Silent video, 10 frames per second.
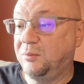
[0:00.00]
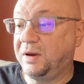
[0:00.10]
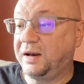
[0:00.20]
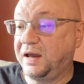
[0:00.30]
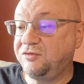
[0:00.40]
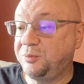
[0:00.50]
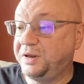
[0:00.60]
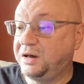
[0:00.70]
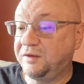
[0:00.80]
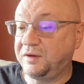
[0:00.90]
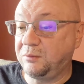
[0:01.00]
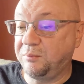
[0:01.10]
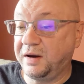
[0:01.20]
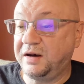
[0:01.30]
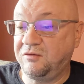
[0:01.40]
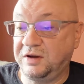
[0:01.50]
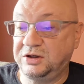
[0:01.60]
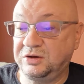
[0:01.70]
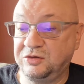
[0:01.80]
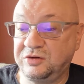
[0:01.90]
My life had been nothing but
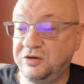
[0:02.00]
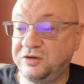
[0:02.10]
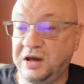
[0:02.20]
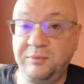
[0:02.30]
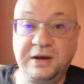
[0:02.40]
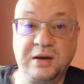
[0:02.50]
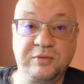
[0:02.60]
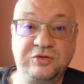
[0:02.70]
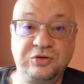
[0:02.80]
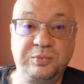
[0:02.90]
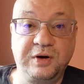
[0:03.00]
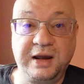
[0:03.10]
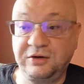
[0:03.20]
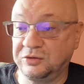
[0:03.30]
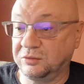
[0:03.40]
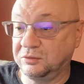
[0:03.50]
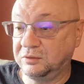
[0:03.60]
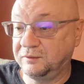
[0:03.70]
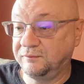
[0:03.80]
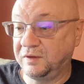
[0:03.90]
adventure since I'd become a supernatural.
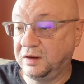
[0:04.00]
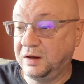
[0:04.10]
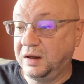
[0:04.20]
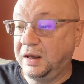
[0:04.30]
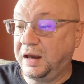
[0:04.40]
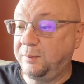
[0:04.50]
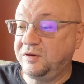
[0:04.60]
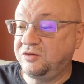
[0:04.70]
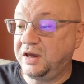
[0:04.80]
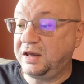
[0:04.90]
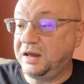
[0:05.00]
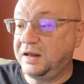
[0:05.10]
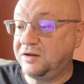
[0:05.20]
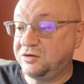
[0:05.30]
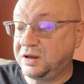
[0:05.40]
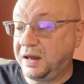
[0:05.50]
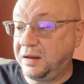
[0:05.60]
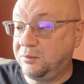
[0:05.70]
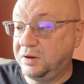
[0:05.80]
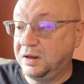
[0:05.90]
I'd been taking it as it
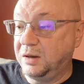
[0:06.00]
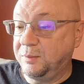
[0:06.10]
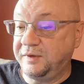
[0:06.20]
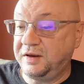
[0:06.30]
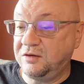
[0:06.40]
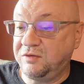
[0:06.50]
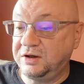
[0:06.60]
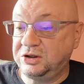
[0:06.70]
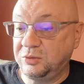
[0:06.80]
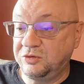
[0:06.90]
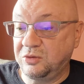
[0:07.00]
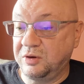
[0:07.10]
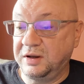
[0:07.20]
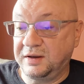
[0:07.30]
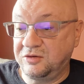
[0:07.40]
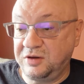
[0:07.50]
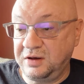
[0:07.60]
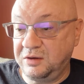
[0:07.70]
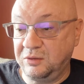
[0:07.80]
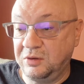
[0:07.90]
came, but the adventure was going to
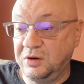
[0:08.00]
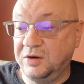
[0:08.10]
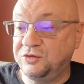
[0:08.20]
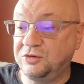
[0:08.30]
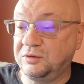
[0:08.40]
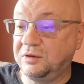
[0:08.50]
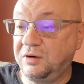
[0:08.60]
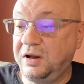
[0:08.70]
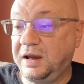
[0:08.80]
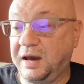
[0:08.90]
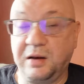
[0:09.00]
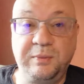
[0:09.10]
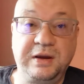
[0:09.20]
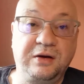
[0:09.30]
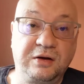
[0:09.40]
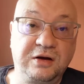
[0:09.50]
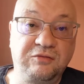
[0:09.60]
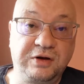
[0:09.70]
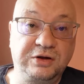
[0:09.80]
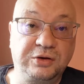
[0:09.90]
continue, so learning how to be a good
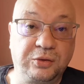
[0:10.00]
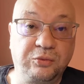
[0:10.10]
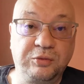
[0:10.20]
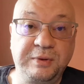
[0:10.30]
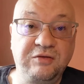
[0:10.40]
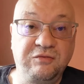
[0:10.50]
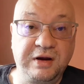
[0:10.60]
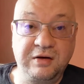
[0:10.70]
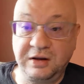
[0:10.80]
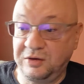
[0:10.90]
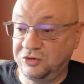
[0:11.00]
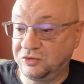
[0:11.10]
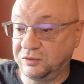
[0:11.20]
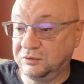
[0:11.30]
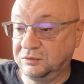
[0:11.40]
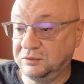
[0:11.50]
adventurer would be very useful.